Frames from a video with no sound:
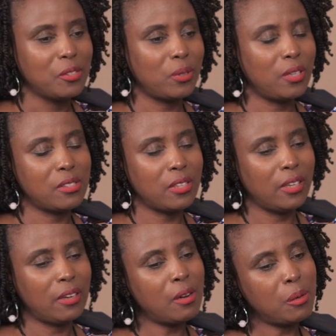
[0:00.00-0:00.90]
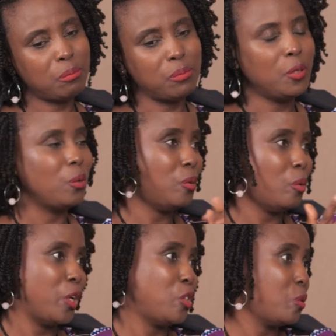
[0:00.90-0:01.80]
So they say, oh, you know, your
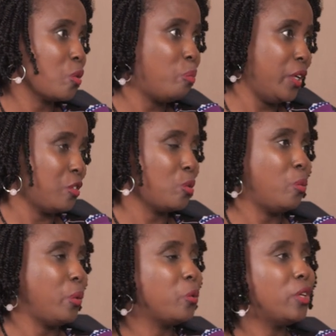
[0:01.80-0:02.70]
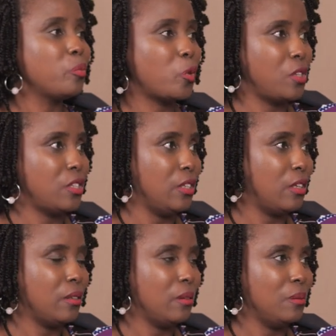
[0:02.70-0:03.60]
application was complete, so we couldn't process
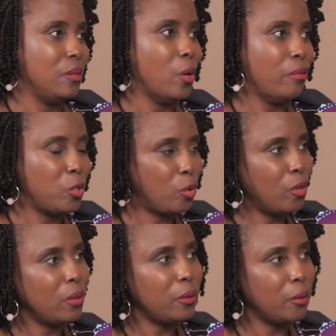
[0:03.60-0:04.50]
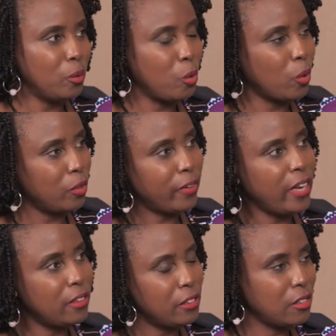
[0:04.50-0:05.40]
it. You have a strong, you
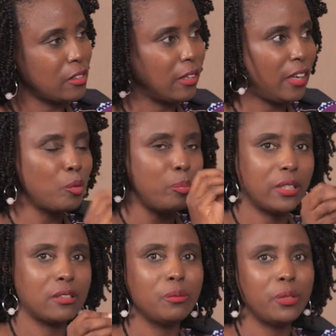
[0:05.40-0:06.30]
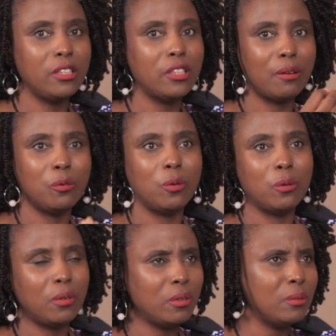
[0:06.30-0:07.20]
qualify, this, this and that, but we didn't have
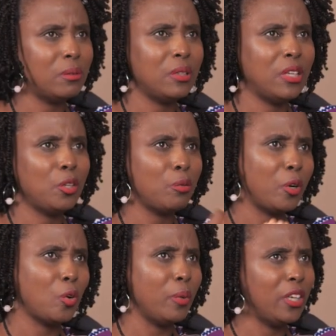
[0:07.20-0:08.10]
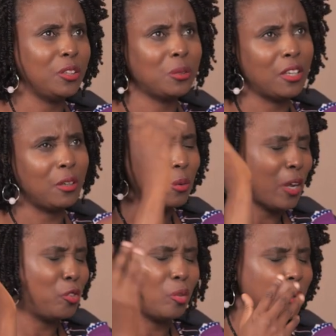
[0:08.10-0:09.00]
your letter of recommendation. I
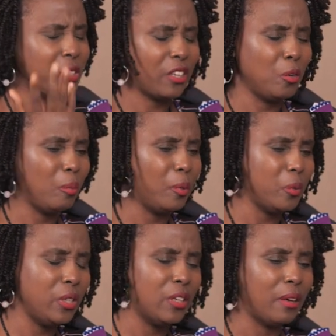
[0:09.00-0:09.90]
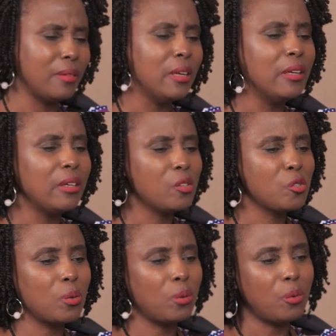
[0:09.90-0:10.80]
don't remember which other document you didn't have.
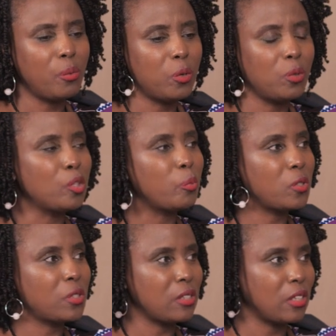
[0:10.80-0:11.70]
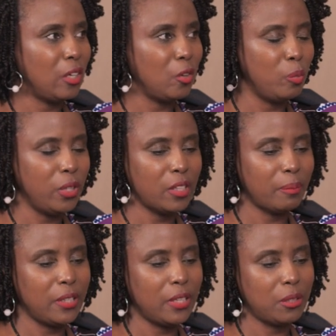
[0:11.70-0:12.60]
So we couldn't process an incomplete
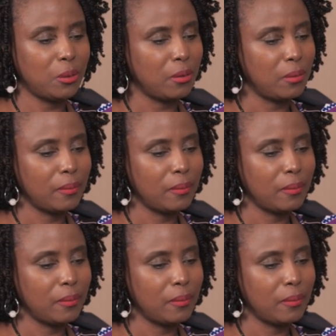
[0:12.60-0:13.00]
application.